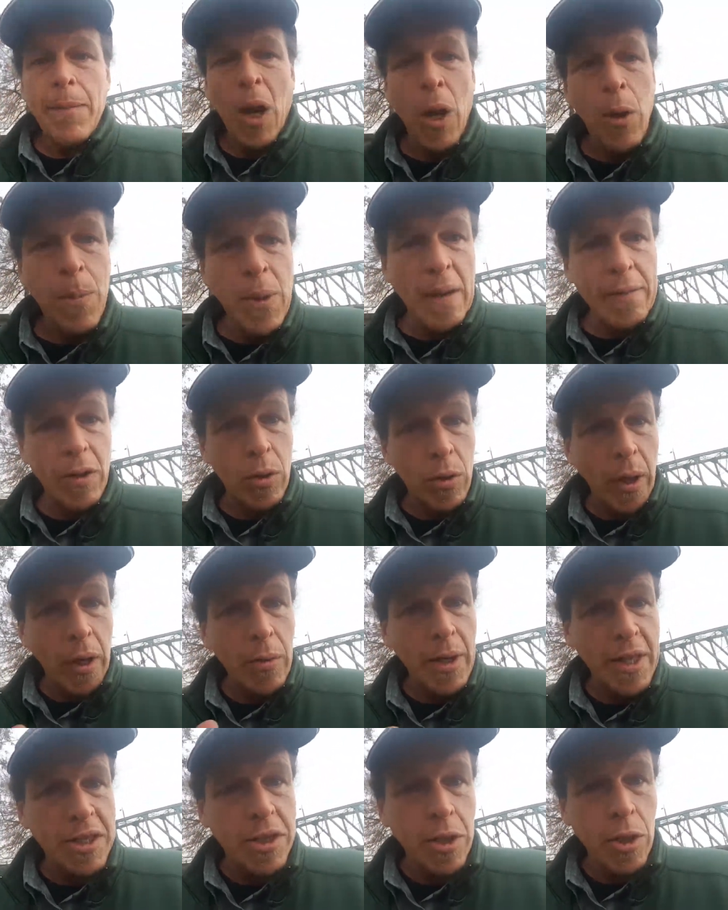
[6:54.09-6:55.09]
I hope you have a
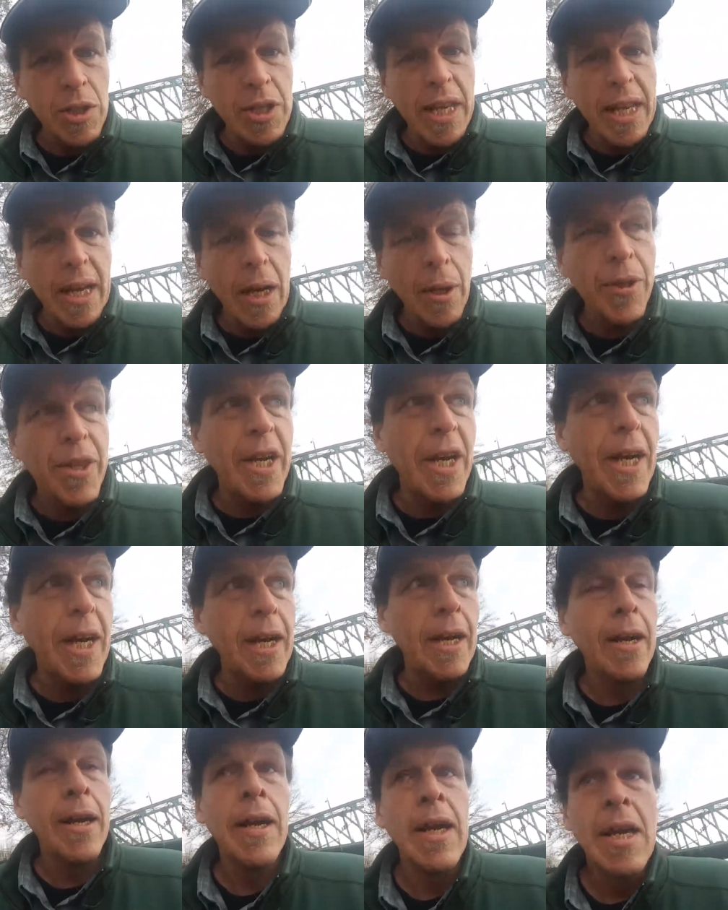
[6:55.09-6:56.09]
great rest of your day out
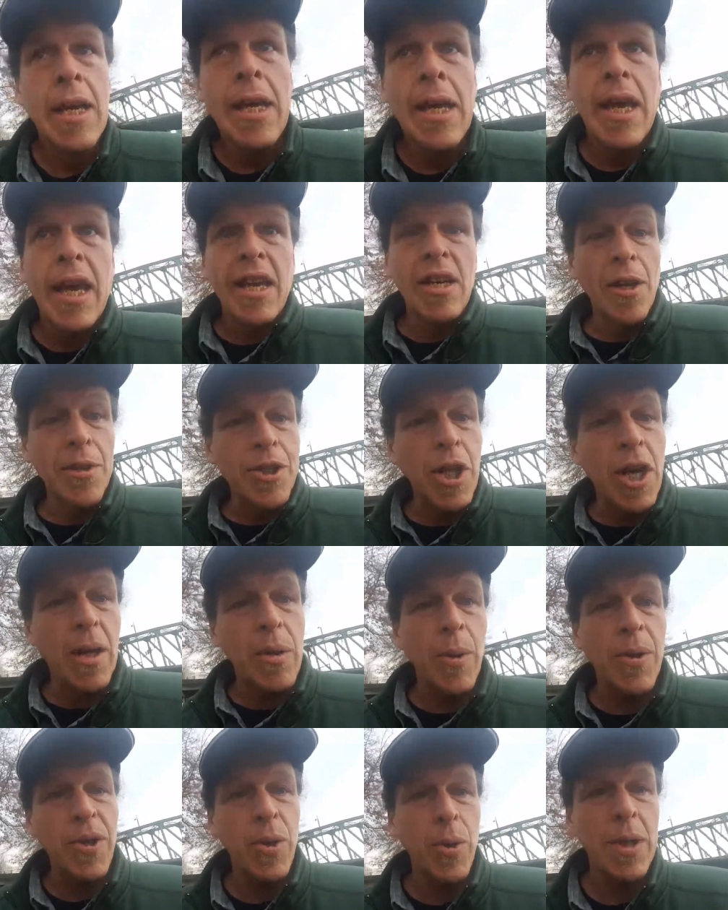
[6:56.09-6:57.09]
there, and I'll
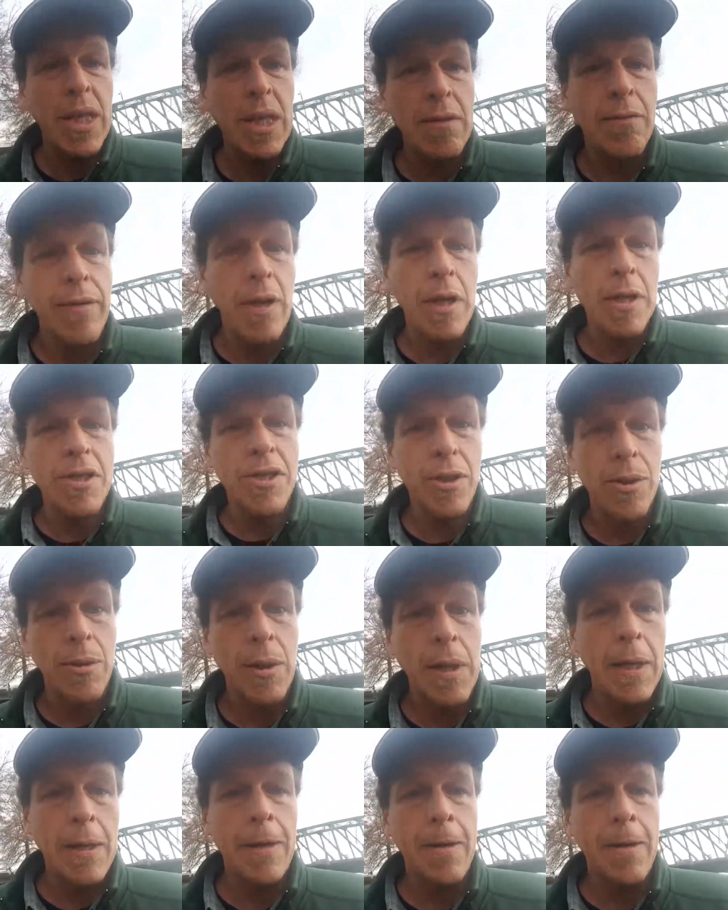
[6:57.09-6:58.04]
talk with you again very soon.